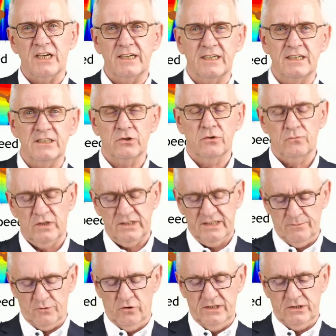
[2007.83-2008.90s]
I guess, on what
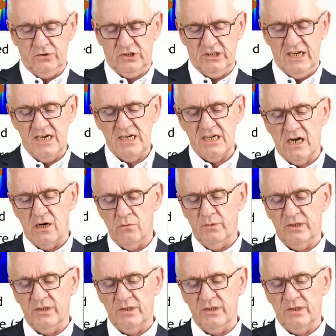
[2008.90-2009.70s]
I'm going to say now.